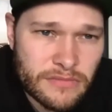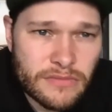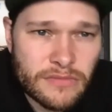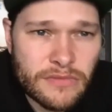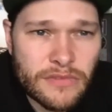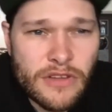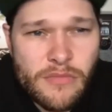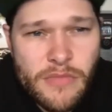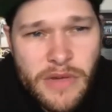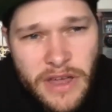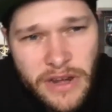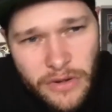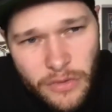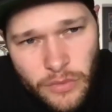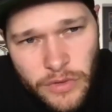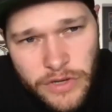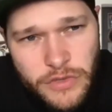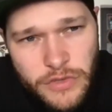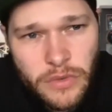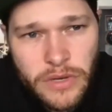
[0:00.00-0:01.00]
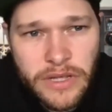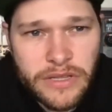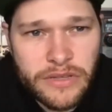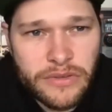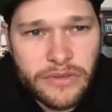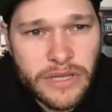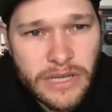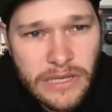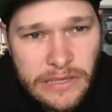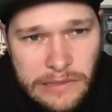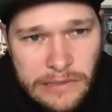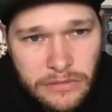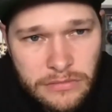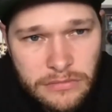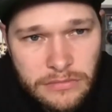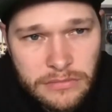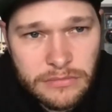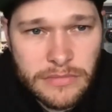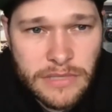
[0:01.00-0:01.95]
no matter which way you go.